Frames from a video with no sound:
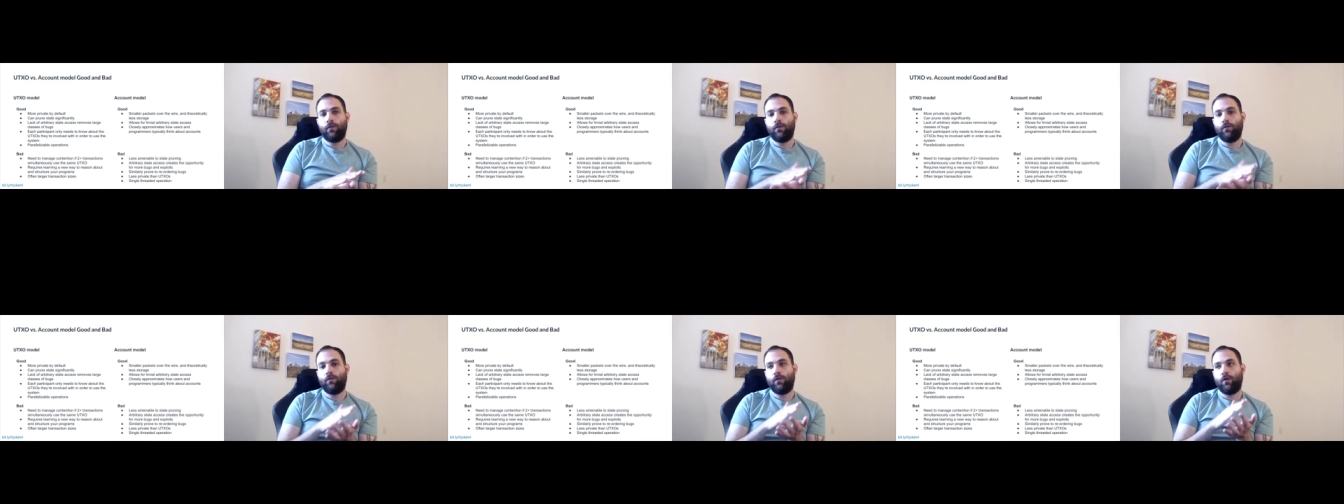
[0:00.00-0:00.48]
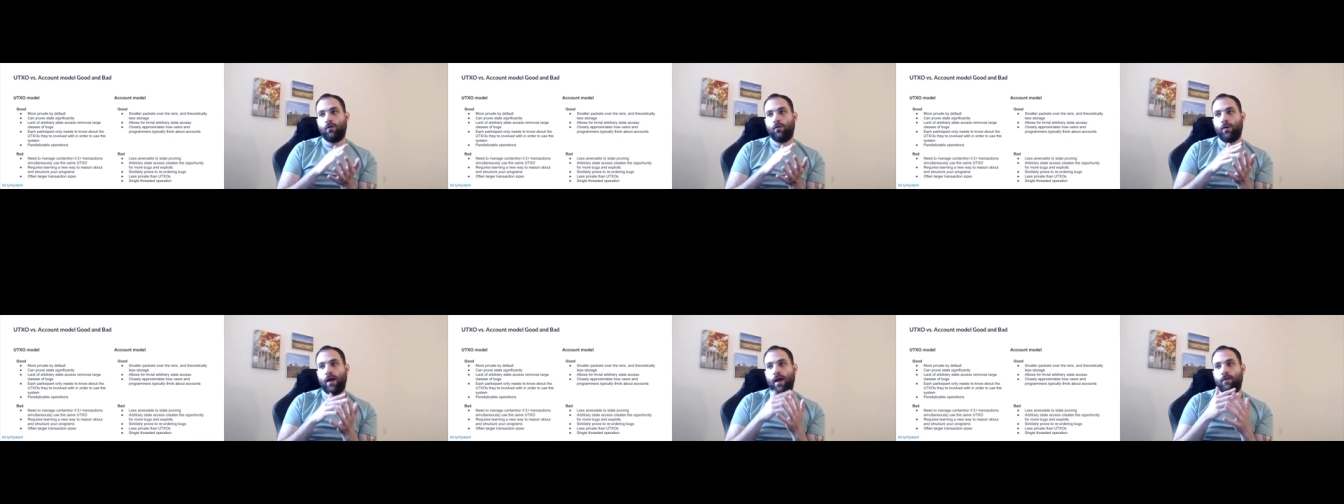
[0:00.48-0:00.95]

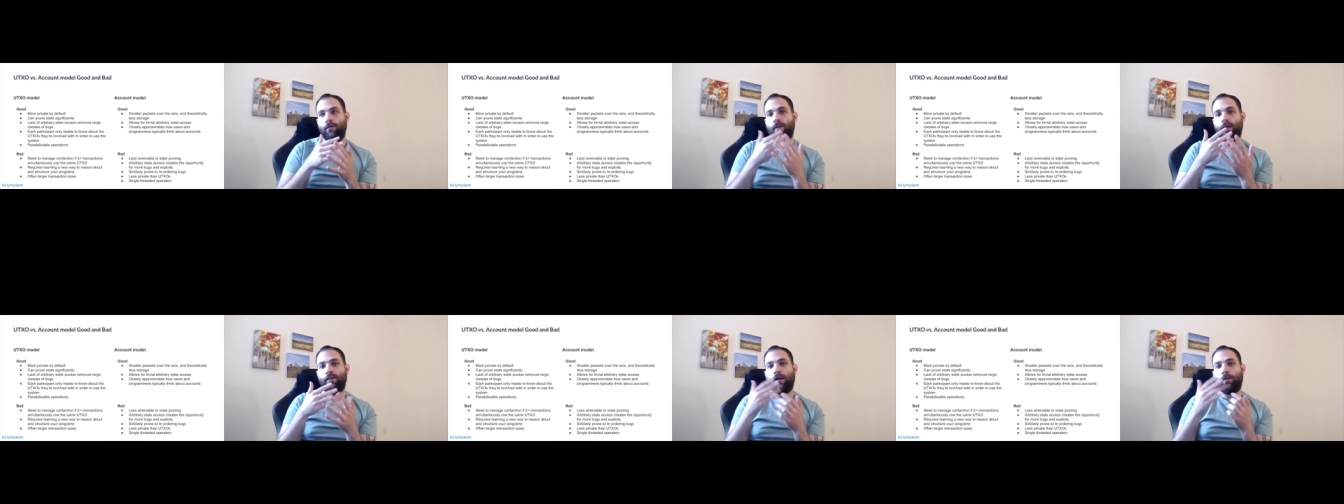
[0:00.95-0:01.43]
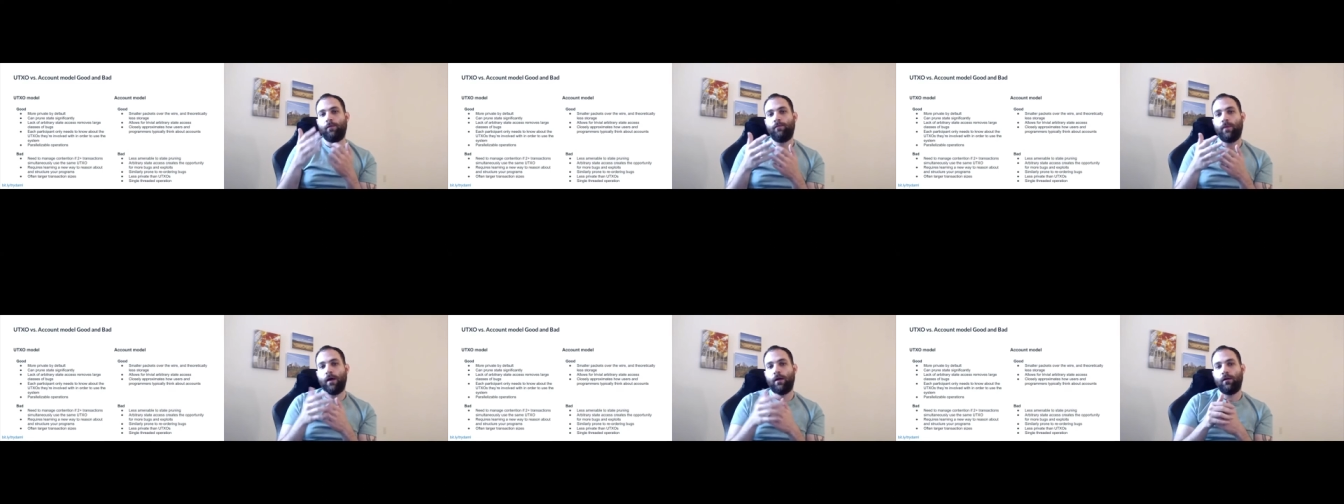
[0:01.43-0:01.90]
So having that type of
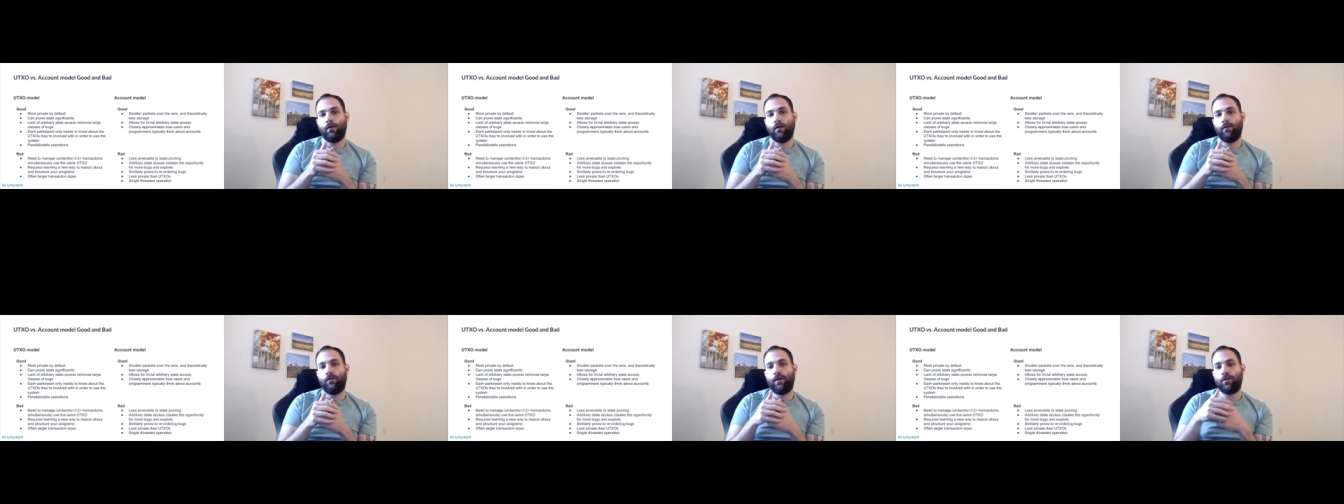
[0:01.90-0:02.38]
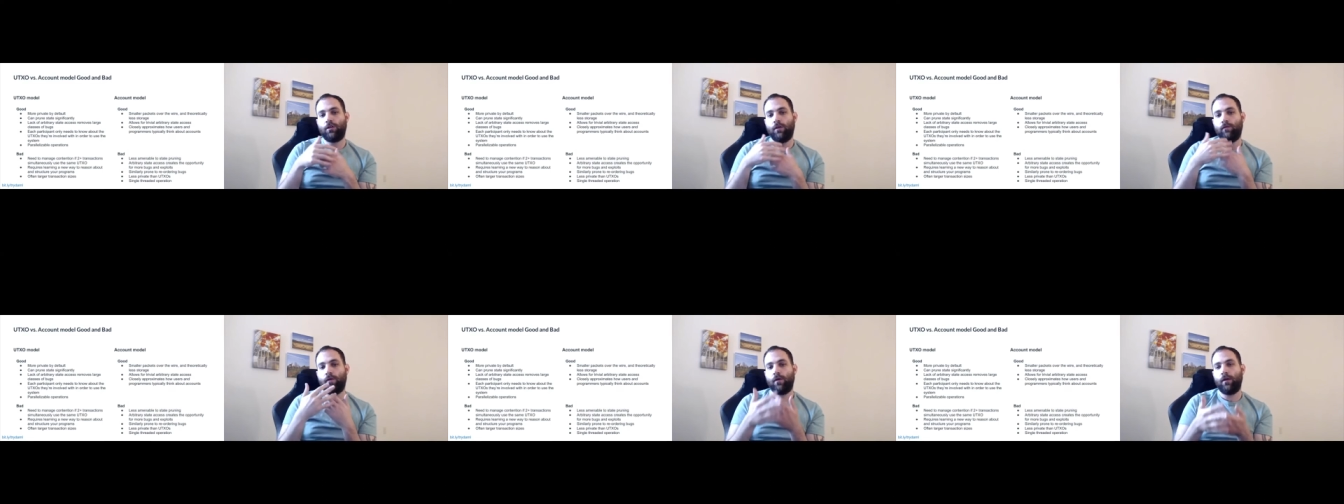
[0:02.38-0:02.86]
model is actually
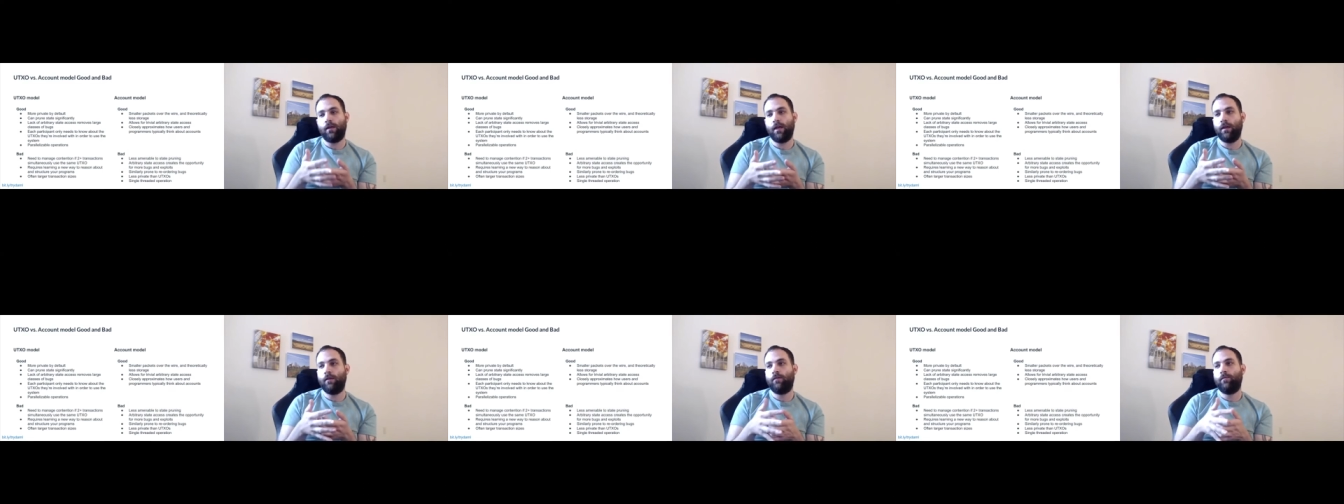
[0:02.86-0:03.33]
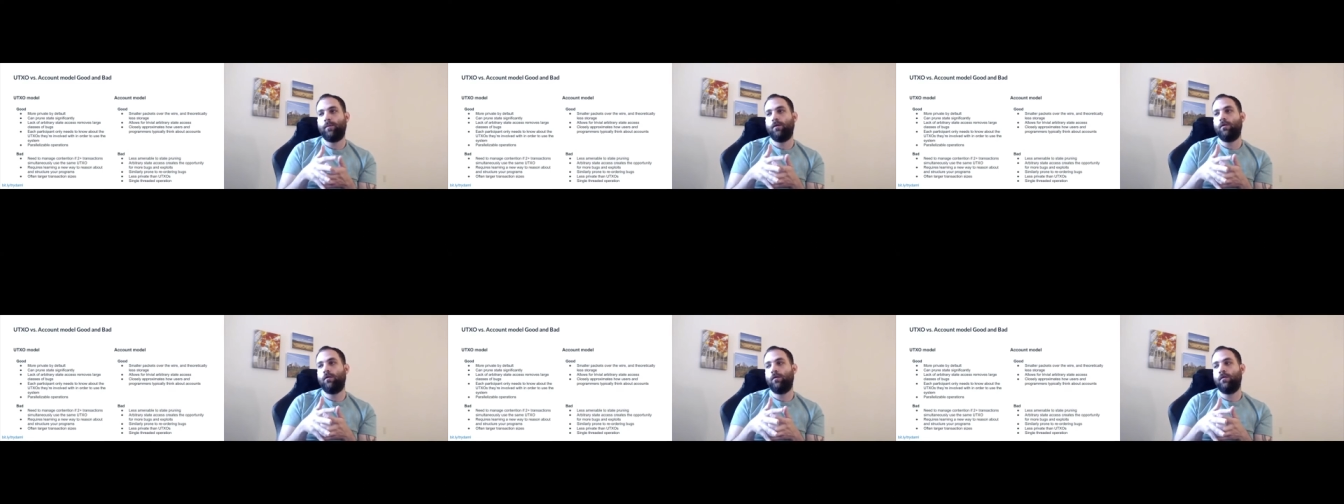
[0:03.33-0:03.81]
very nice
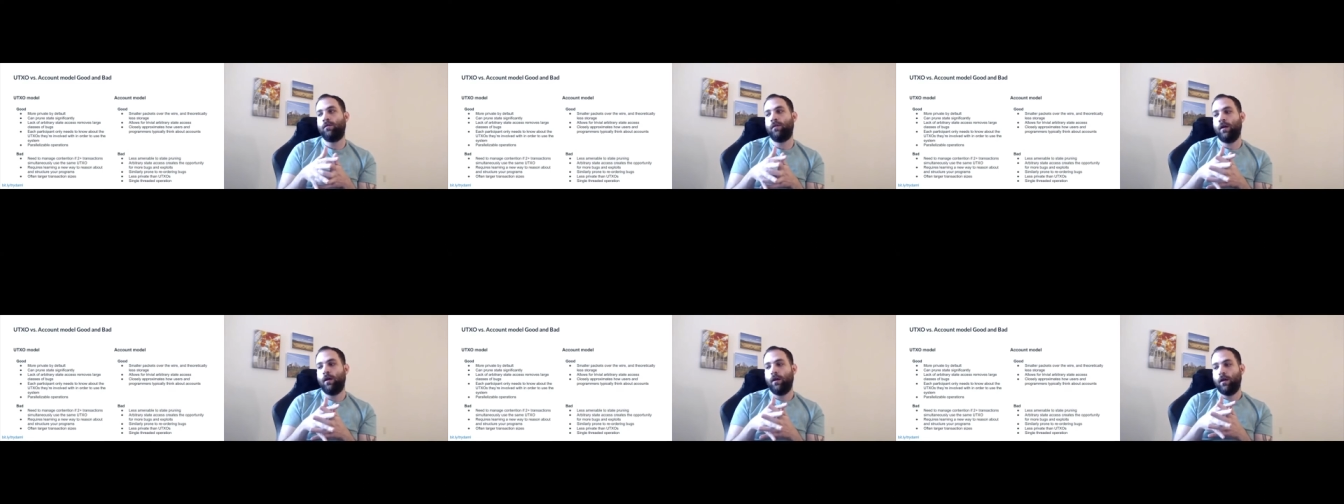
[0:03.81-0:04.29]
because